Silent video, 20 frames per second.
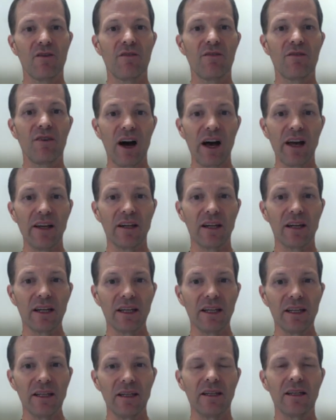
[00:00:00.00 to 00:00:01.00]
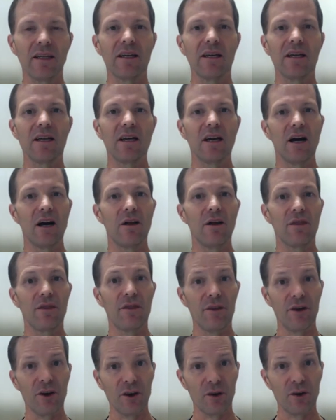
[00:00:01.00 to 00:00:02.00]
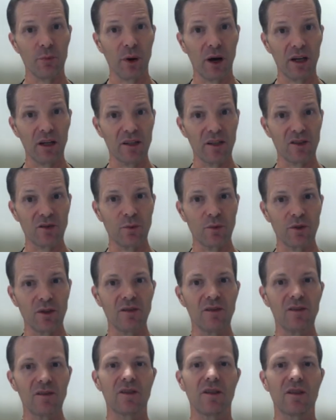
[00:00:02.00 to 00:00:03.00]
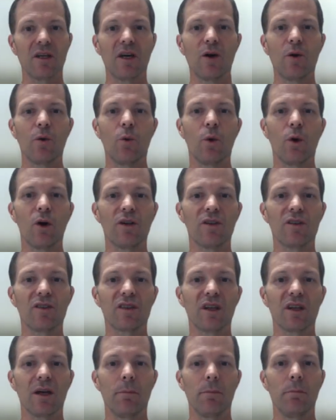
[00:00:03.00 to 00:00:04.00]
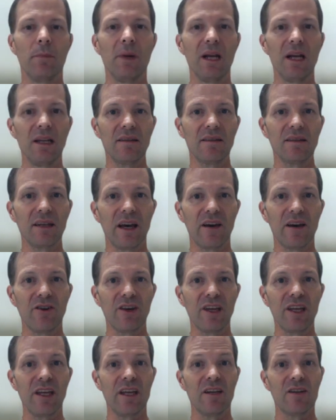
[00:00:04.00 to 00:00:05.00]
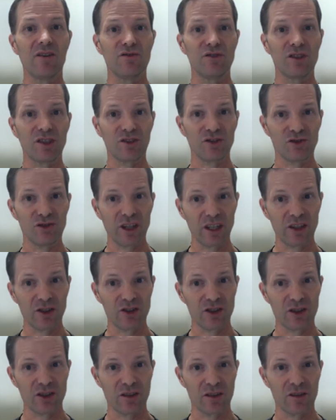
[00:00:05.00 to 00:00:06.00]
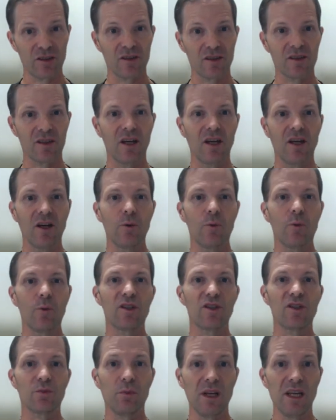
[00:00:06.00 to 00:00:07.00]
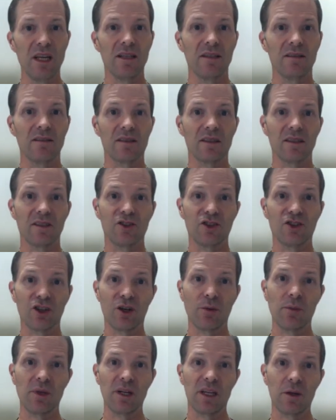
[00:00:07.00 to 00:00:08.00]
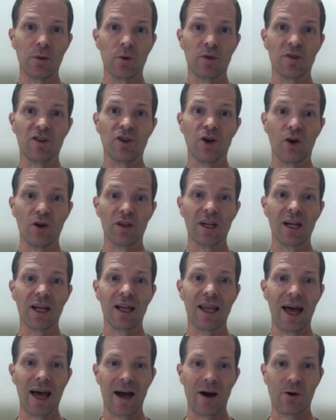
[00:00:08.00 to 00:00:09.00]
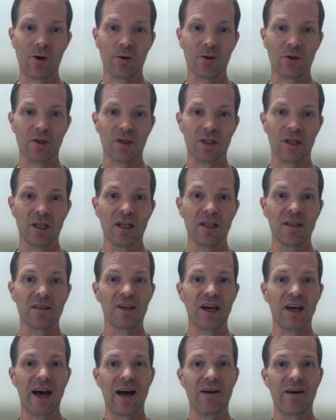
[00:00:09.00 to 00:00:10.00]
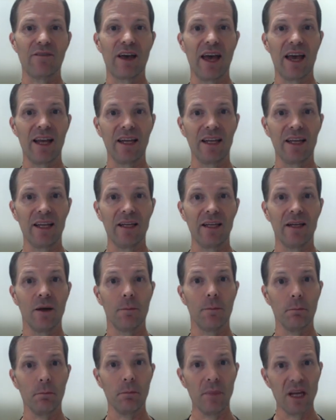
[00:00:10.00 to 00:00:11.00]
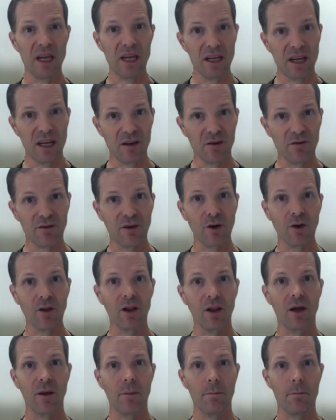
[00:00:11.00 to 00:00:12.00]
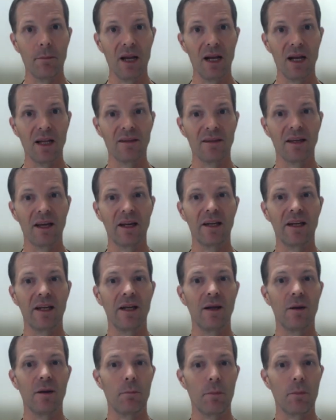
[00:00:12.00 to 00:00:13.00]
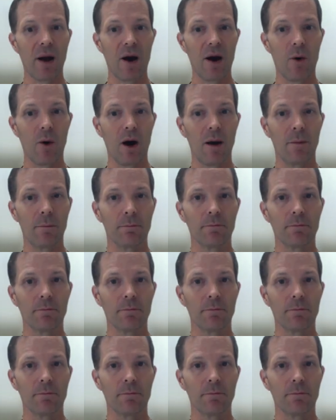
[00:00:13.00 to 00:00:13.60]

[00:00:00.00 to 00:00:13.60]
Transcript: Finally, the third punishment was military restrictions, which means that Germany was not allowed to have any meaningful military power.